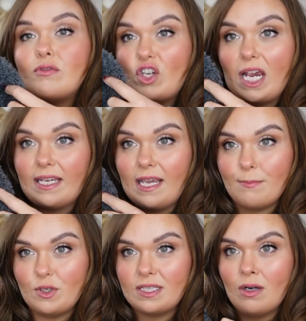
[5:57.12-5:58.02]
jacket
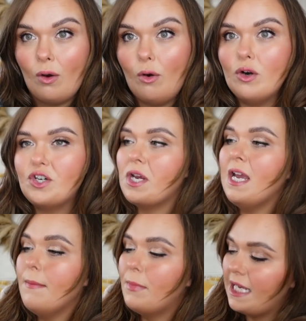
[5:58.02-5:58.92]
but it's not a hood
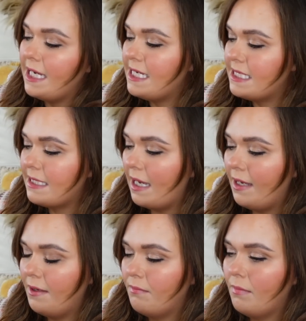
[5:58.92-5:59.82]
but it is
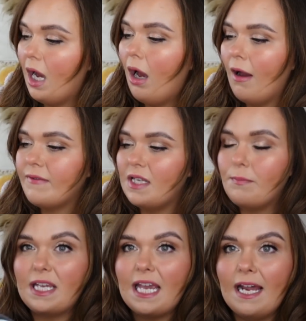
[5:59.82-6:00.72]
um, a half zip
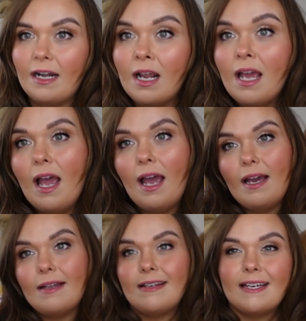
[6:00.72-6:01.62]
again
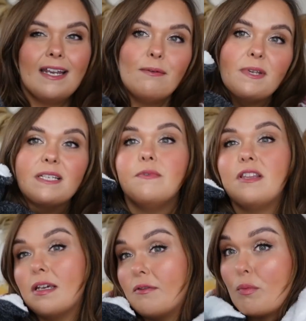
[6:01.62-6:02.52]
and it kind of makes me
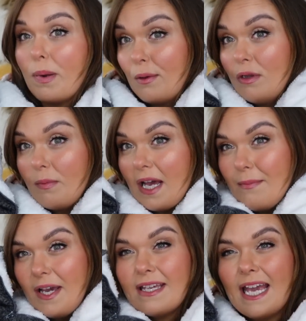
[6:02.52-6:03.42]
think of a polar bear
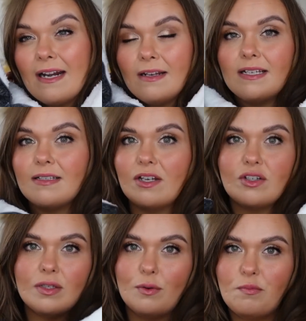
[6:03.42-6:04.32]
but again this I
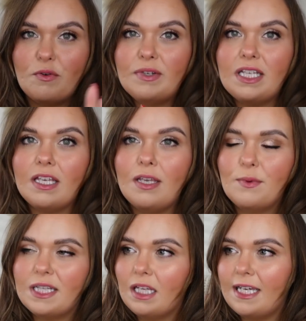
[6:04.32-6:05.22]
just thought would be really cute
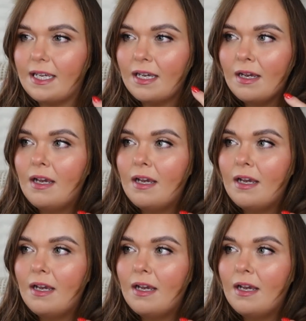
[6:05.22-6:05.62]
with like